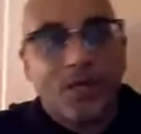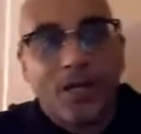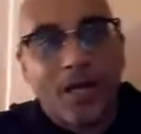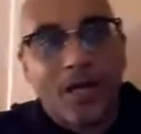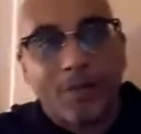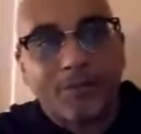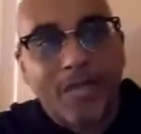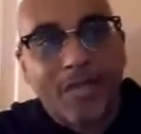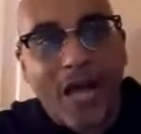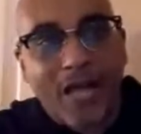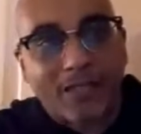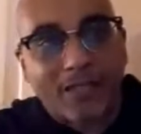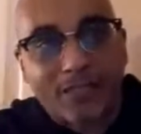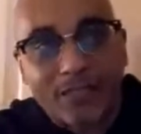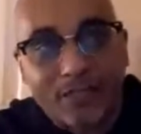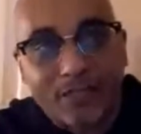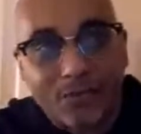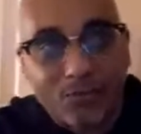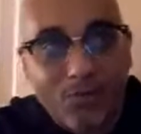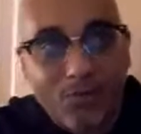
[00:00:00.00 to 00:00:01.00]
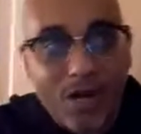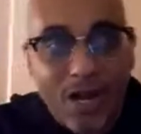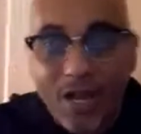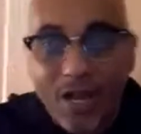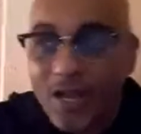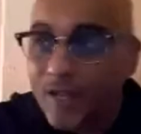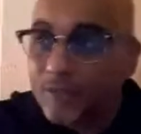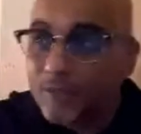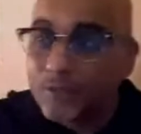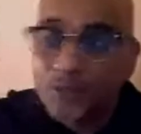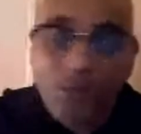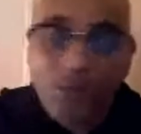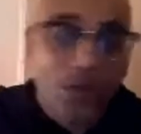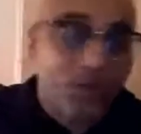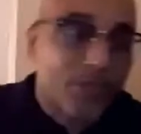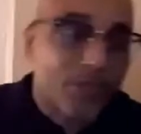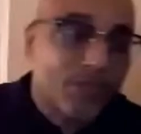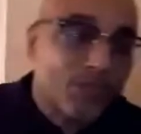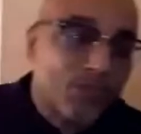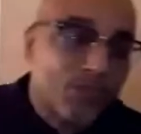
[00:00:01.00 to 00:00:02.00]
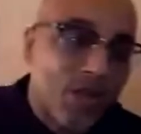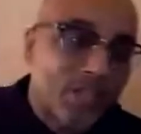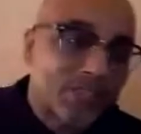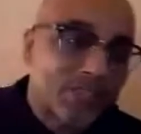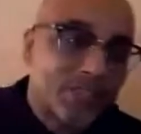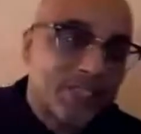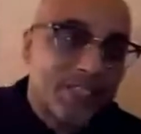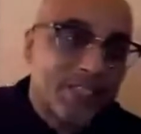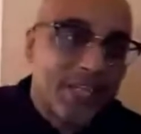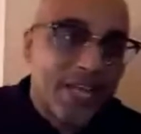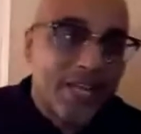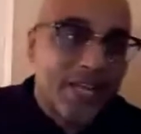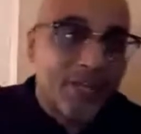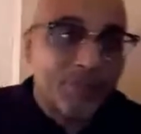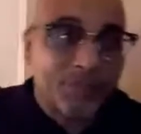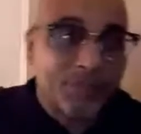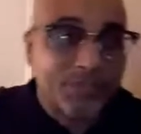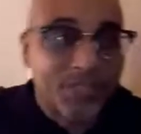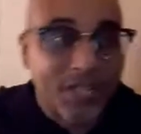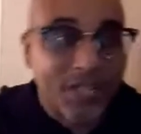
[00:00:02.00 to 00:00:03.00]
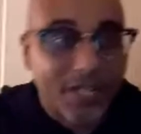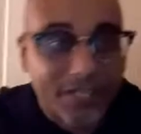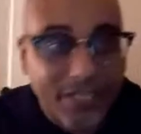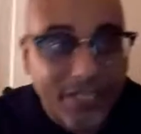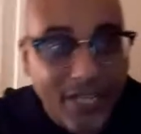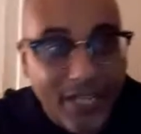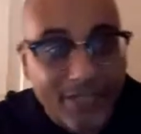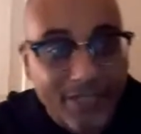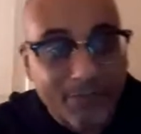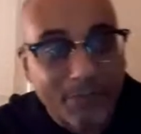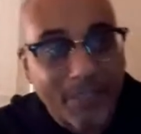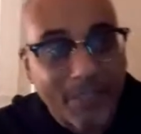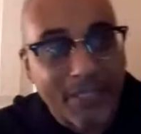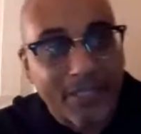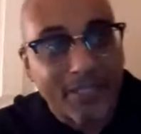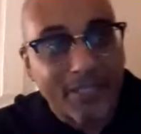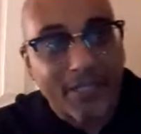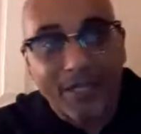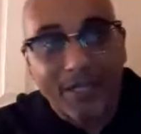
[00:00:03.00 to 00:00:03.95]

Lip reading: I'm tired of sitting around smoking and watching the game with y'all cats, man.